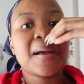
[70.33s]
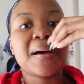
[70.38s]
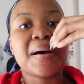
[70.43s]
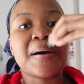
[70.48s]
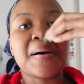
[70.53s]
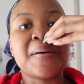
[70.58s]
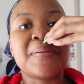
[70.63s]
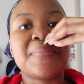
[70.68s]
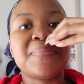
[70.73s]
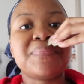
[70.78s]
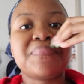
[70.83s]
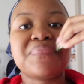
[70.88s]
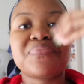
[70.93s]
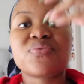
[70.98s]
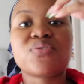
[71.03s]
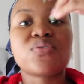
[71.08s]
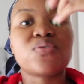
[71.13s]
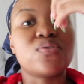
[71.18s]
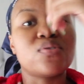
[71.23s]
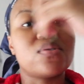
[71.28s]

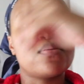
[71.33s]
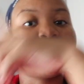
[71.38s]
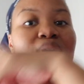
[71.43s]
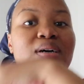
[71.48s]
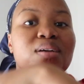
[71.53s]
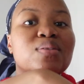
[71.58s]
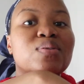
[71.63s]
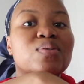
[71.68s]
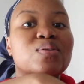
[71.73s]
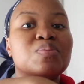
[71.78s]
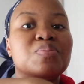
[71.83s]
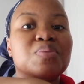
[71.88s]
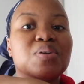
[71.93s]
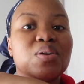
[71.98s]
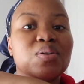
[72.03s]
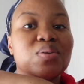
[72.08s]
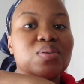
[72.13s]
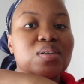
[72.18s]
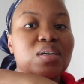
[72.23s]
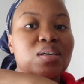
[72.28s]
Don't mind those
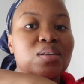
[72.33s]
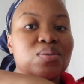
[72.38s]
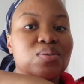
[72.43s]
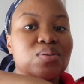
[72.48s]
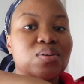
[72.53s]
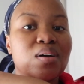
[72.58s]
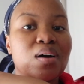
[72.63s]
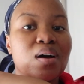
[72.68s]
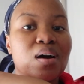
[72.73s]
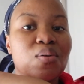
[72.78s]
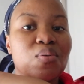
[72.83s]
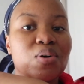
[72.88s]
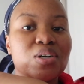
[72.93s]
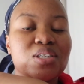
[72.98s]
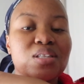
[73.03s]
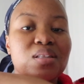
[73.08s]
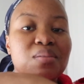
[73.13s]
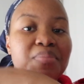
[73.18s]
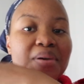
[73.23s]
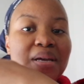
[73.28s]
pillows. I
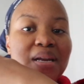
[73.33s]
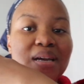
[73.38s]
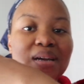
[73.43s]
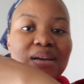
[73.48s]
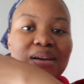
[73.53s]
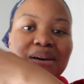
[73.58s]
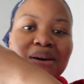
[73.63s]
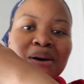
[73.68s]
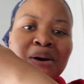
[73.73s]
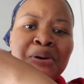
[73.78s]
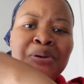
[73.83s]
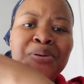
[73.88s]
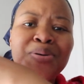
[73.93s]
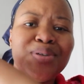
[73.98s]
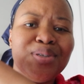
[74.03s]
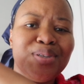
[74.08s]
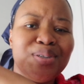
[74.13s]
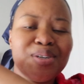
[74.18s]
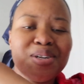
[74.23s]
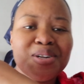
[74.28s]
washed the bedding.
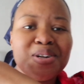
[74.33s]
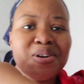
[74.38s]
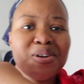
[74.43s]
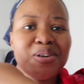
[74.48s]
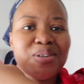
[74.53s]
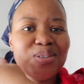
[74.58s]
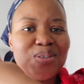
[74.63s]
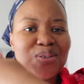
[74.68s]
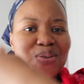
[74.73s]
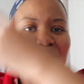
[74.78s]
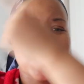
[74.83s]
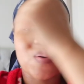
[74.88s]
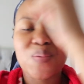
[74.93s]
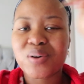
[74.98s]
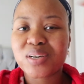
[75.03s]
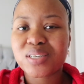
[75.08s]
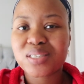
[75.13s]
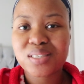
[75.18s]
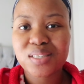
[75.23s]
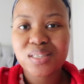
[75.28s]
So I
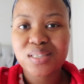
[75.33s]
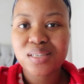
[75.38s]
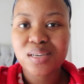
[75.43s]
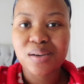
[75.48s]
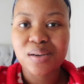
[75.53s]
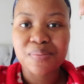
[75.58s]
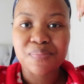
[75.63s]
washed